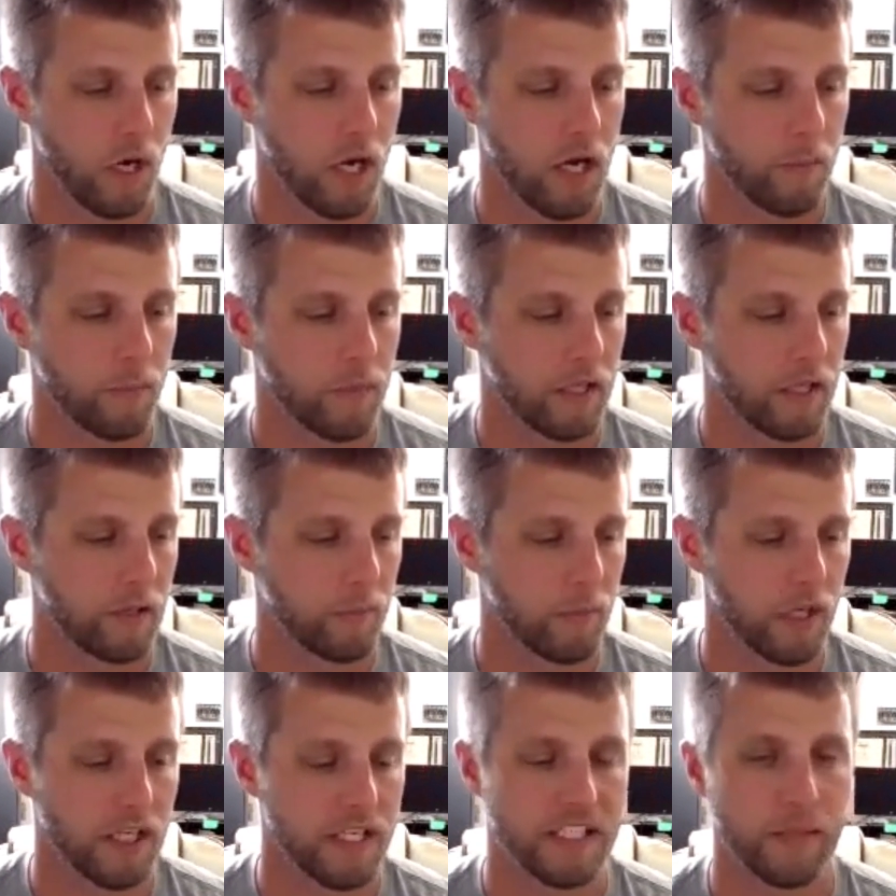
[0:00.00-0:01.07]

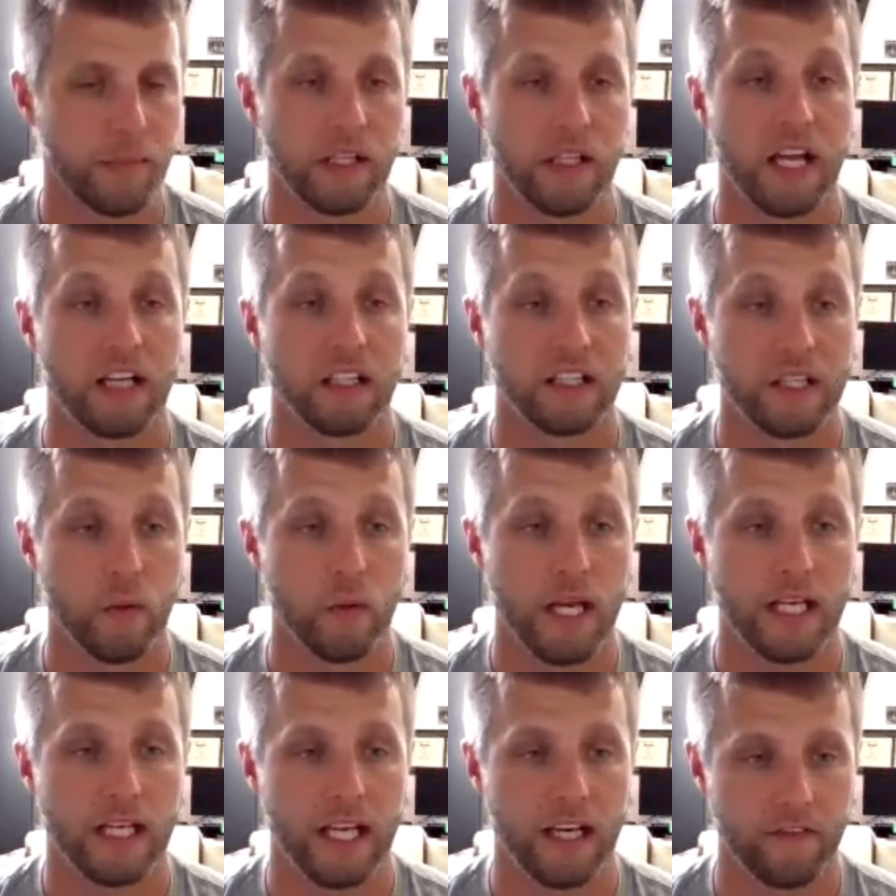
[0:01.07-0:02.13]
Bergie's given me a lot of
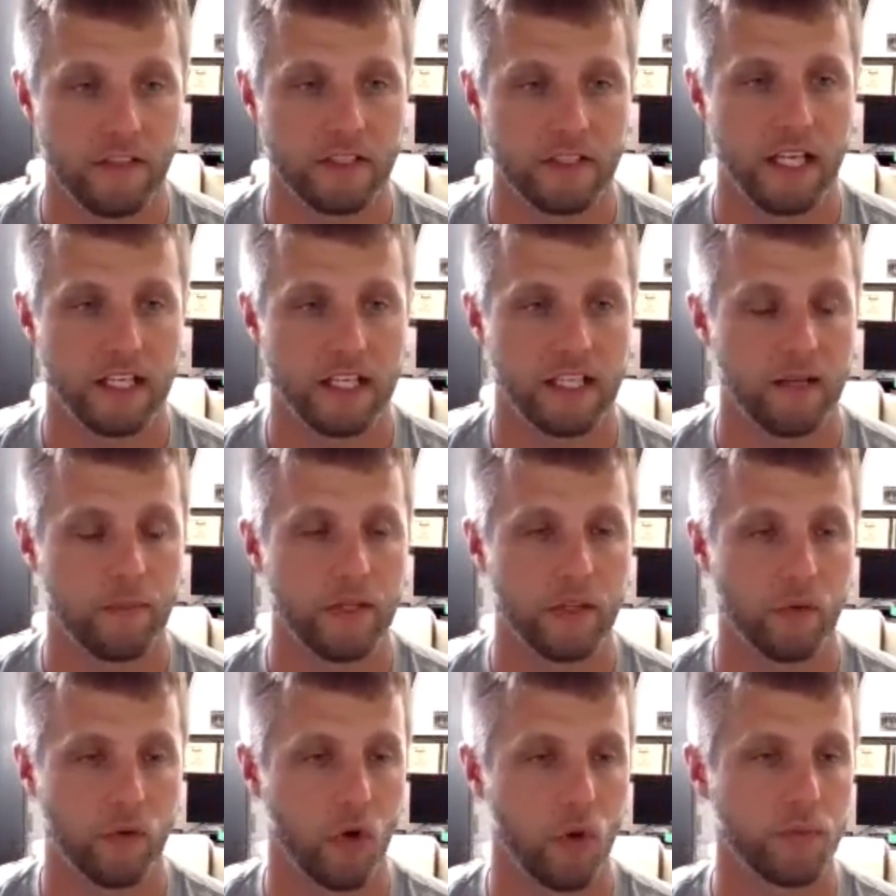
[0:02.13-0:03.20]
leeway and kind of give me
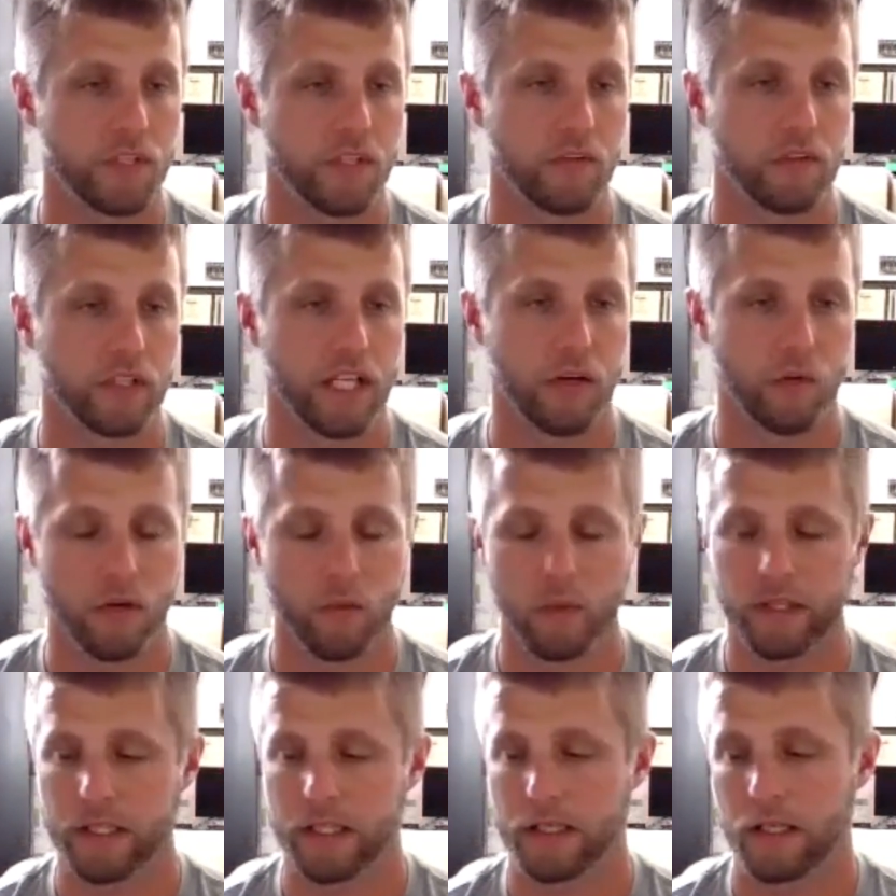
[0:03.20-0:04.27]
the ropes and kind of run
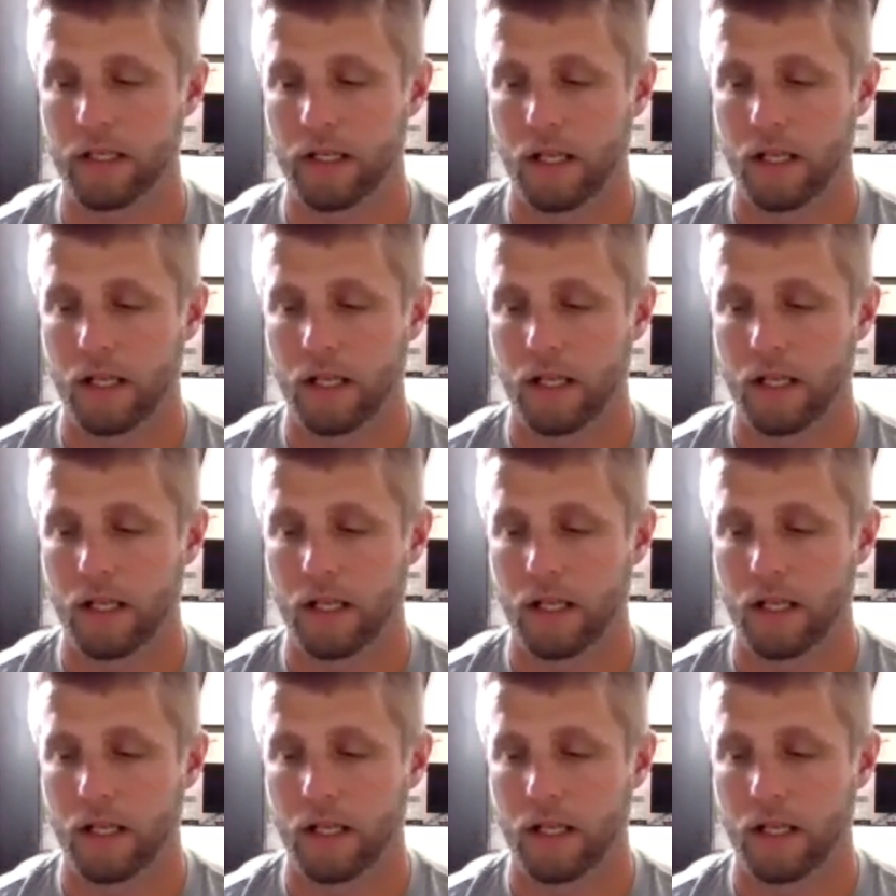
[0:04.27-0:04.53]
with it.